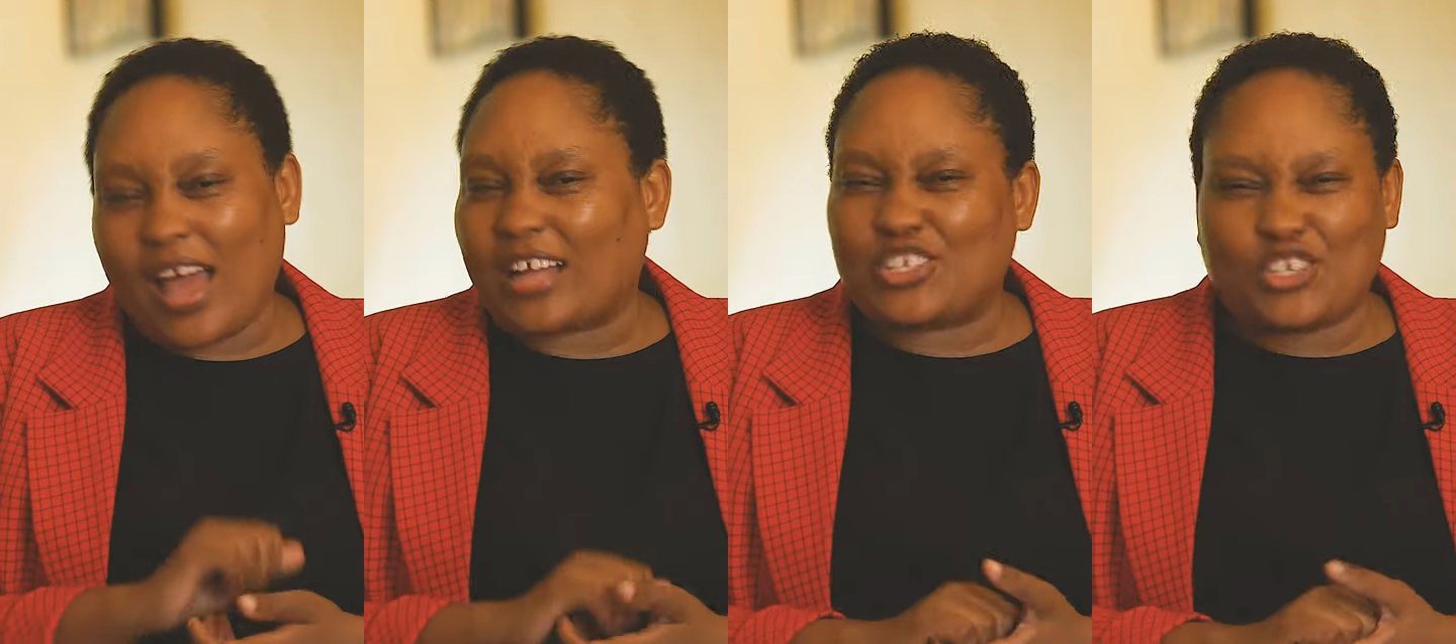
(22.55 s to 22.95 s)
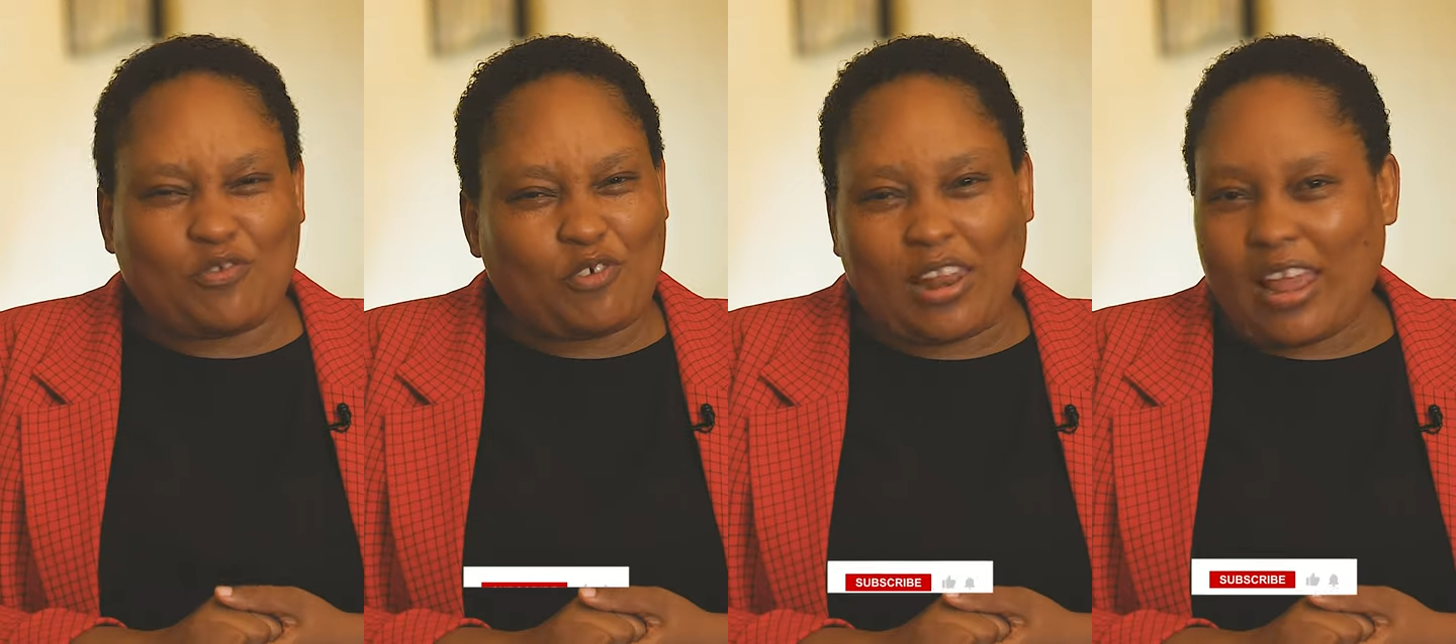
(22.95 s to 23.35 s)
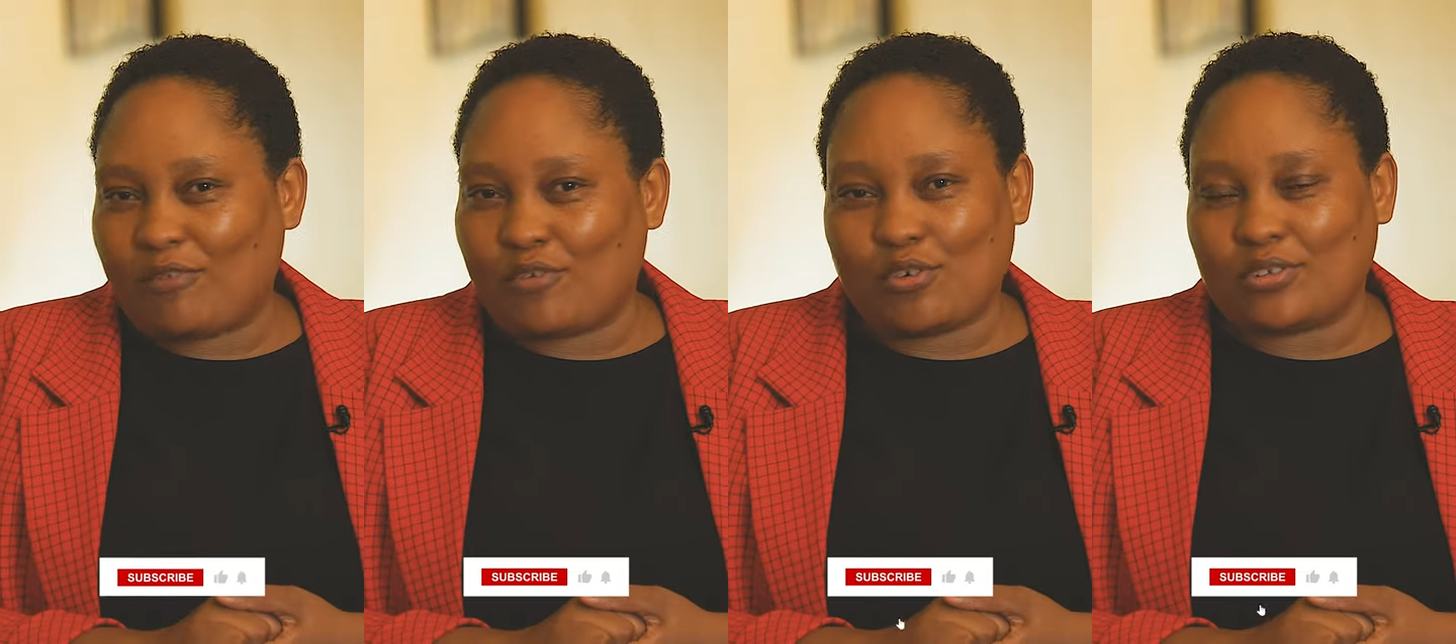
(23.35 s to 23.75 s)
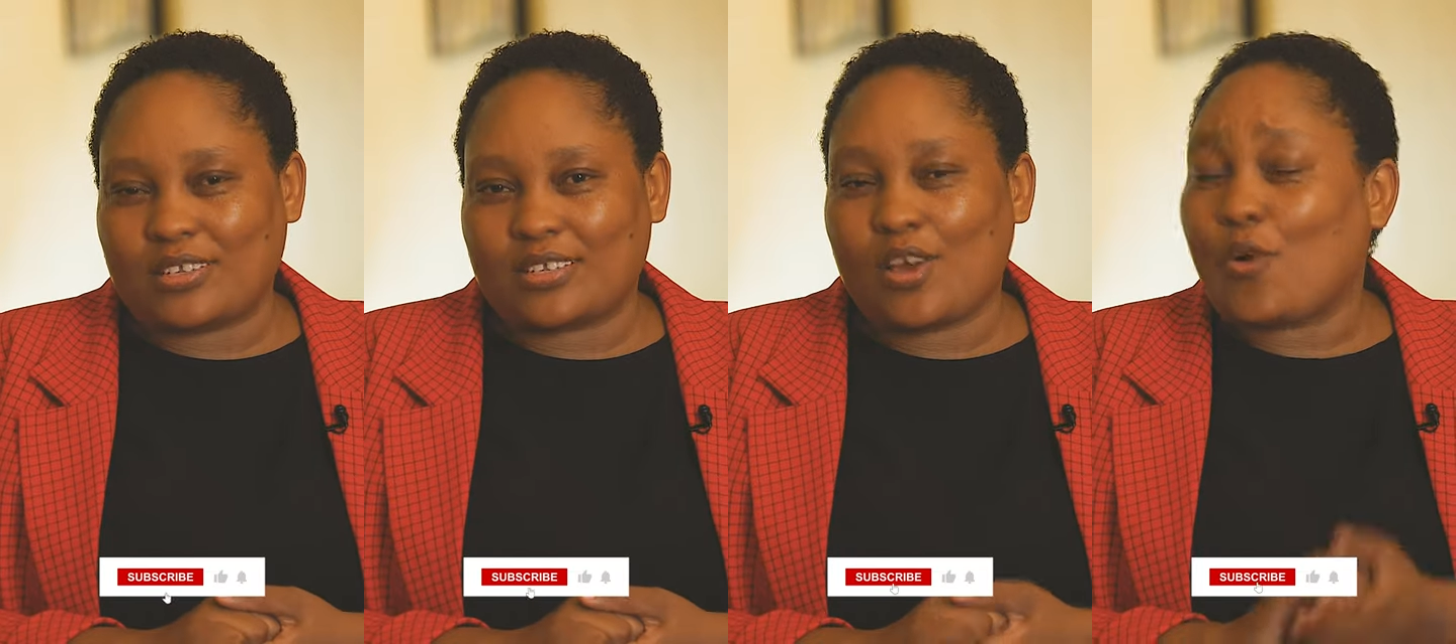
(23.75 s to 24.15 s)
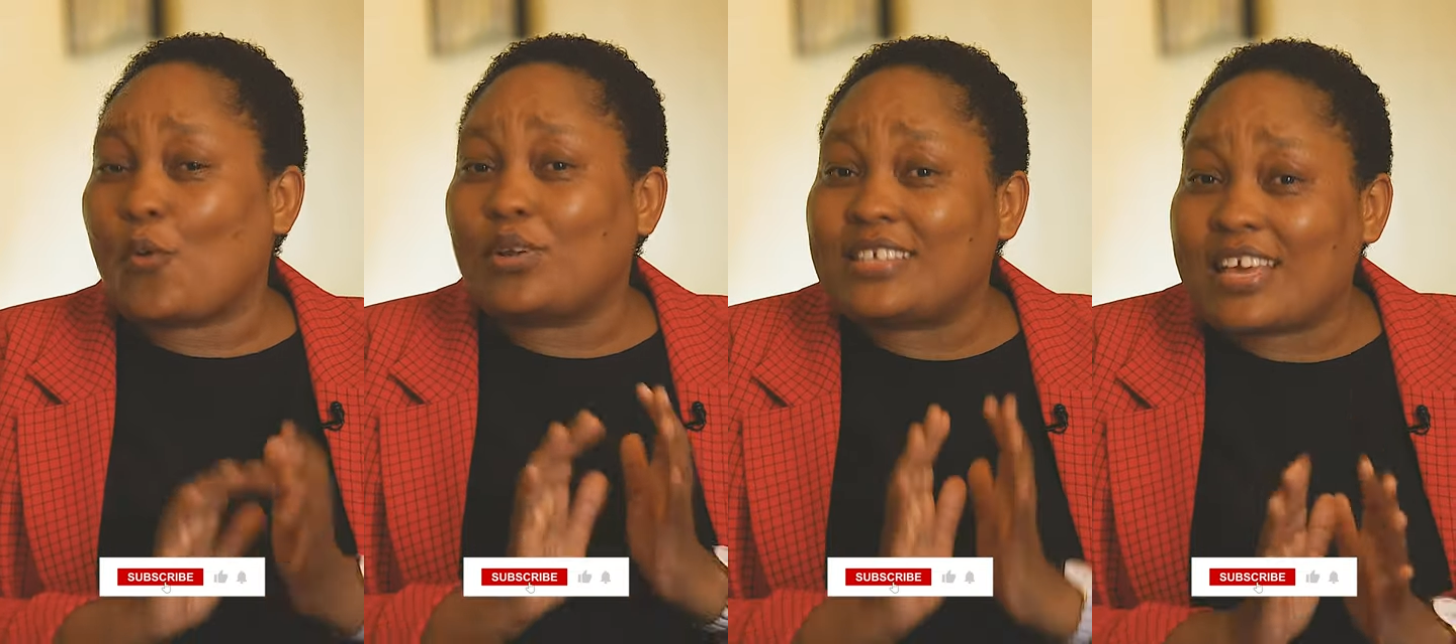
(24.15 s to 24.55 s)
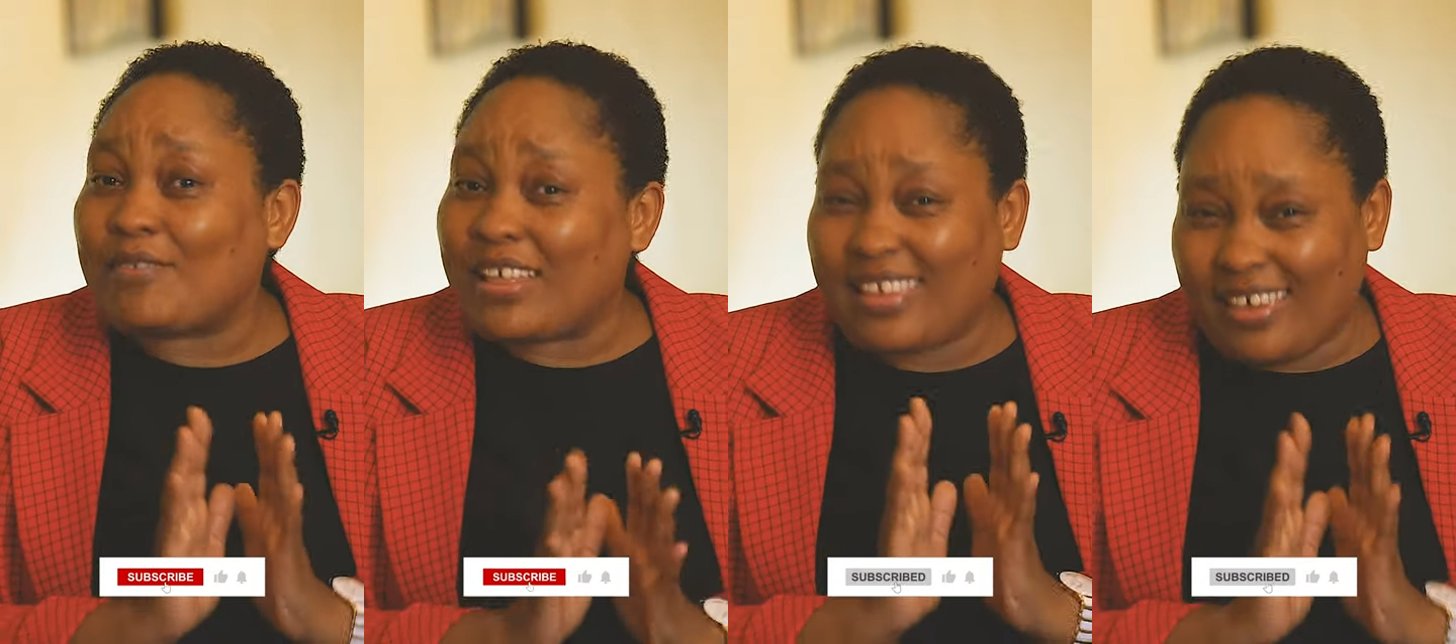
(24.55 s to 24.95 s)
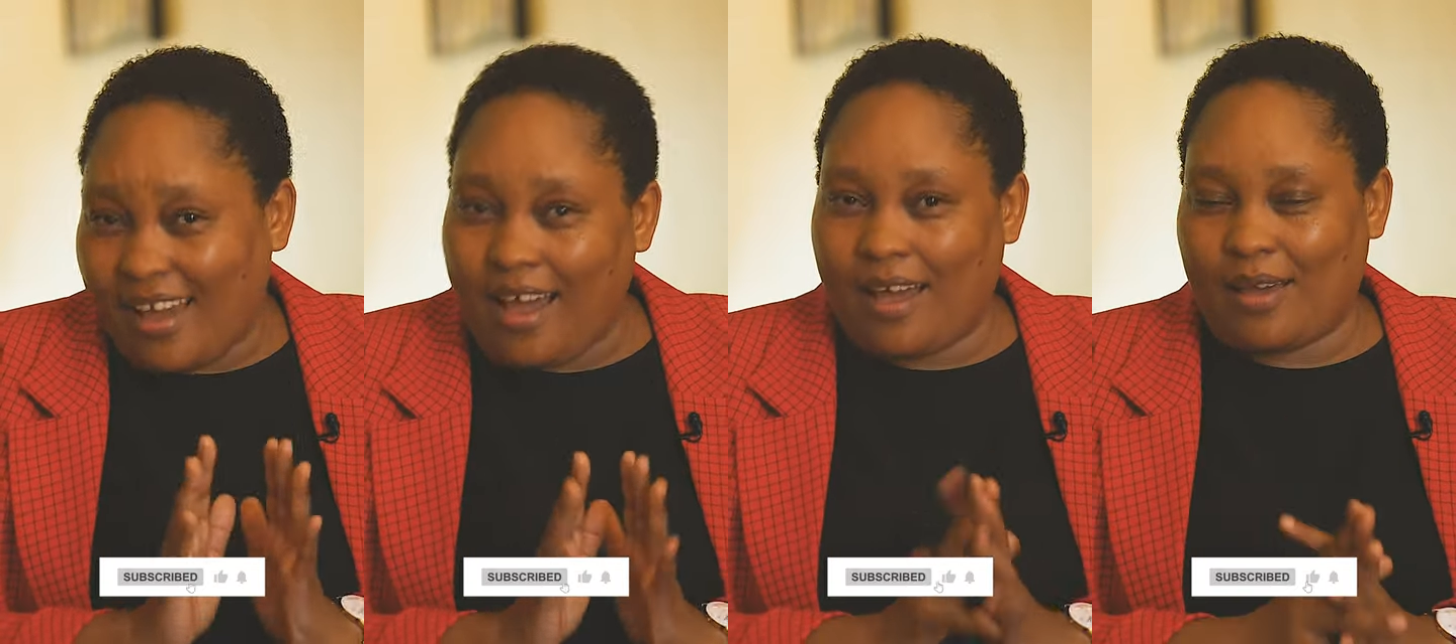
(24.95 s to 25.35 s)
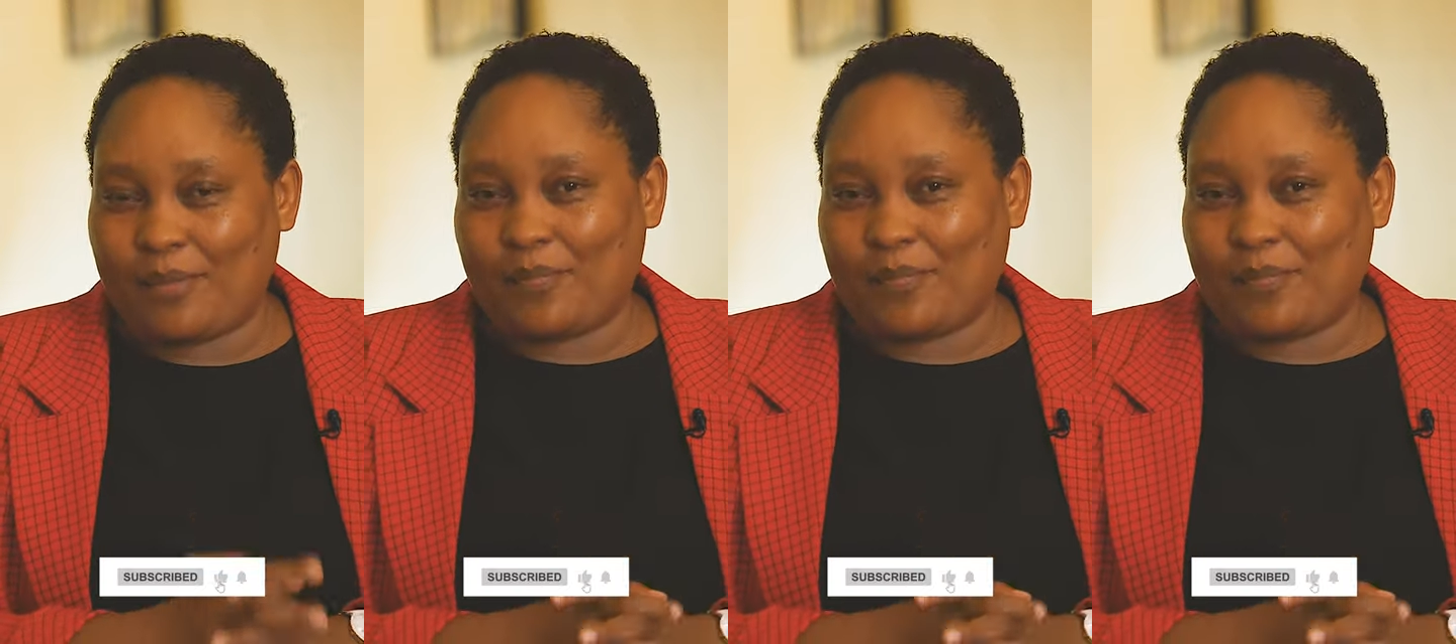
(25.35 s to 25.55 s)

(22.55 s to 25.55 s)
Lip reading: achieve your life goals, whatever they are.